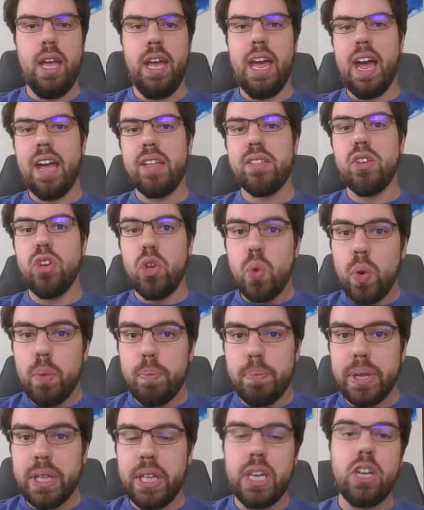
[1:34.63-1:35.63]
It has a new
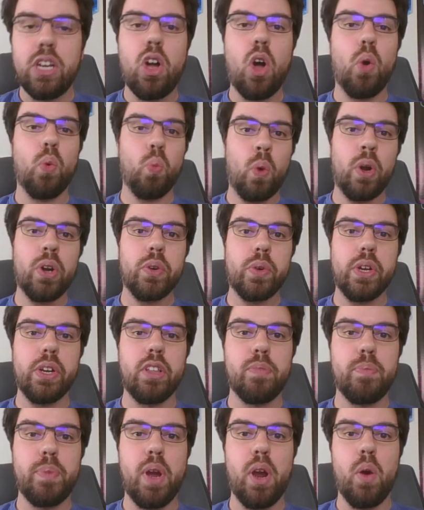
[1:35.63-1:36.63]
ability called Wandering
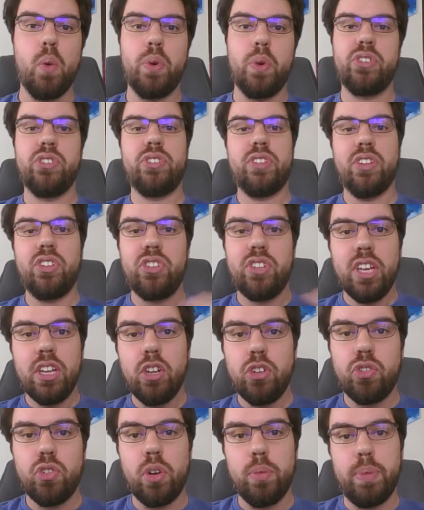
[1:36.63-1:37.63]
Spirit, which is the
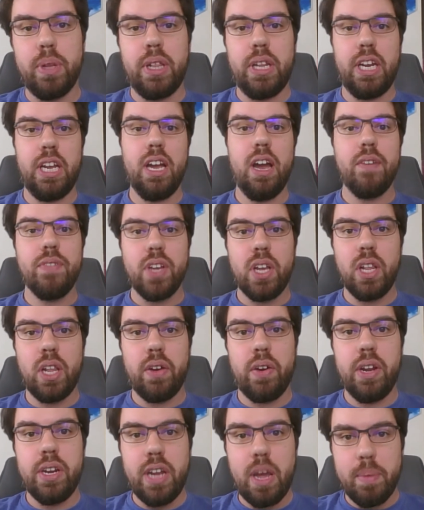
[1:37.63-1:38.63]
signature ability of the
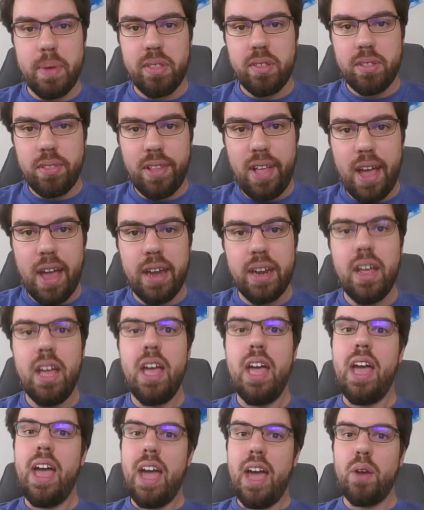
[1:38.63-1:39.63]
Galarian Yamask line.
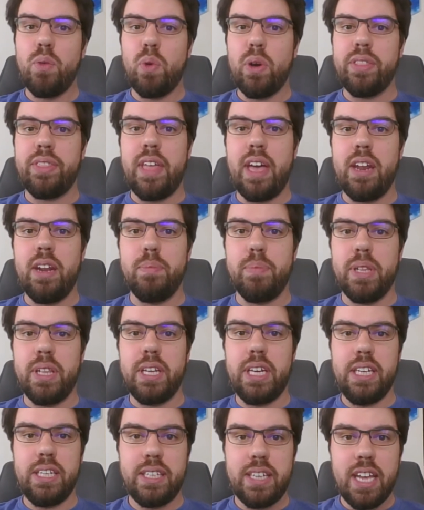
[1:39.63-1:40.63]
And what that
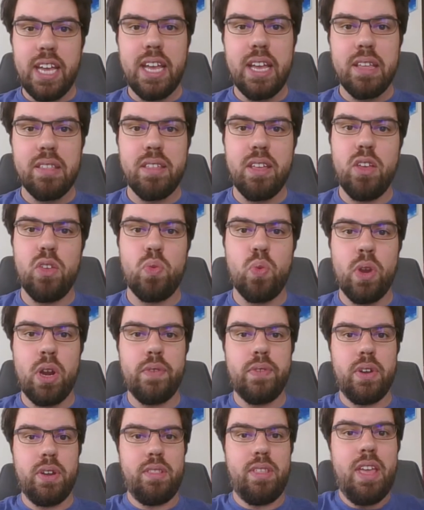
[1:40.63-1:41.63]
ability does is
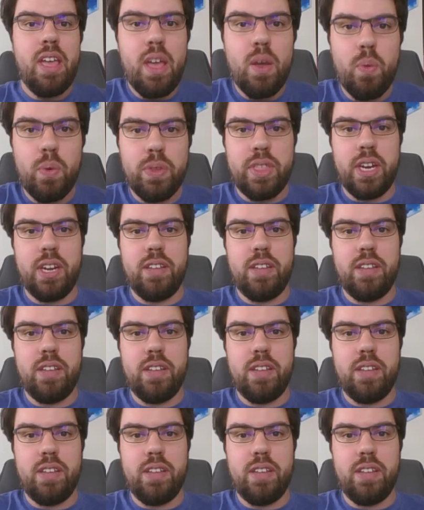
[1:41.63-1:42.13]
whenever it's hit with an